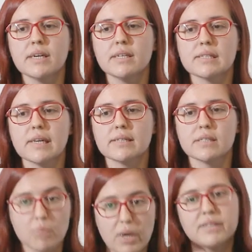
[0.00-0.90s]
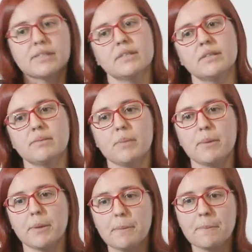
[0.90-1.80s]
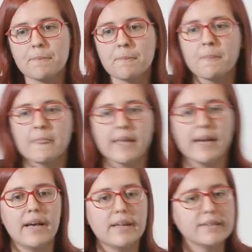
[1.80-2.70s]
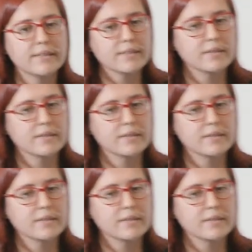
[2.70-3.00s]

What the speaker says: It's smarter, maybe. And